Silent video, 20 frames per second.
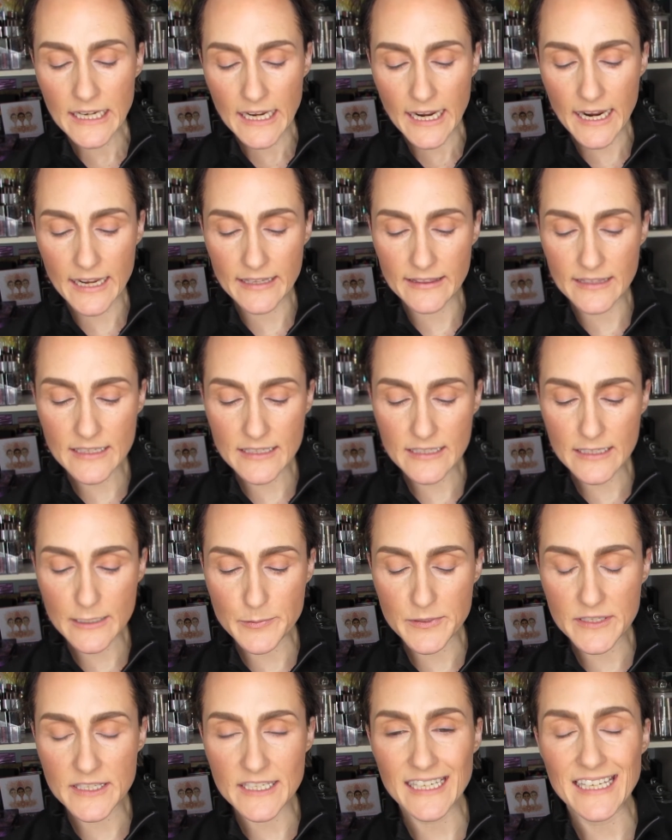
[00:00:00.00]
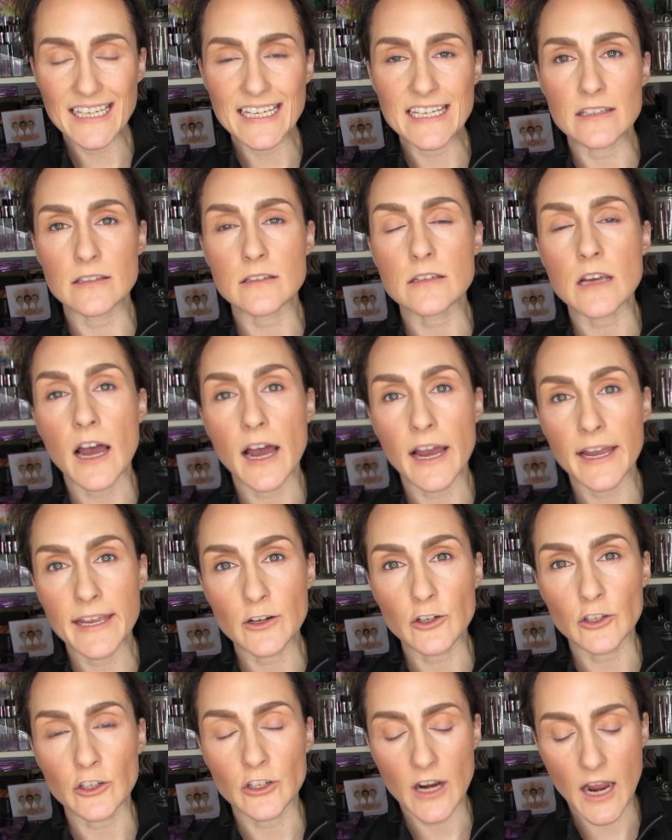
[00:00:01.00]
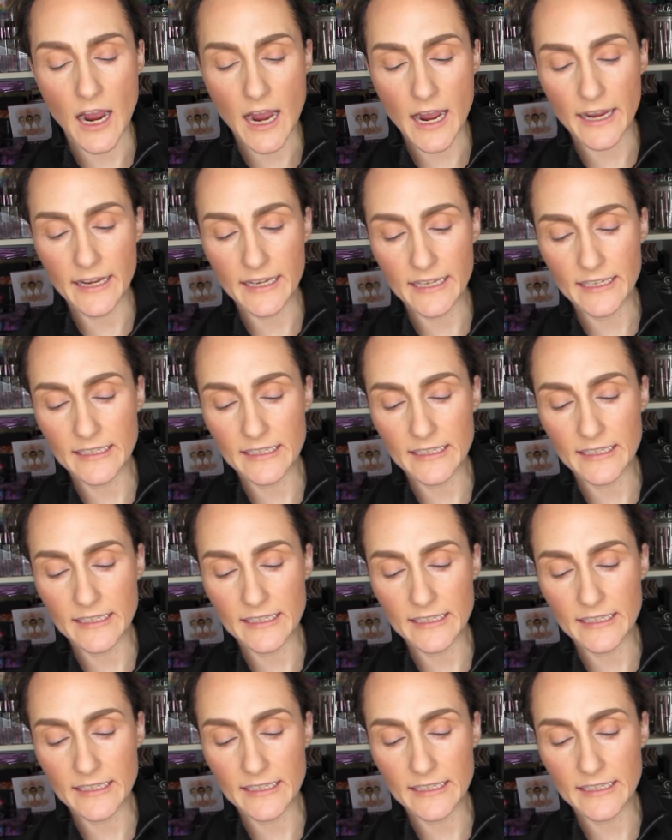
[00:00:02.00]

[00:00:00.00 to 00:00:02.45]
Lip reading: And this lipstick is Tiger Eye.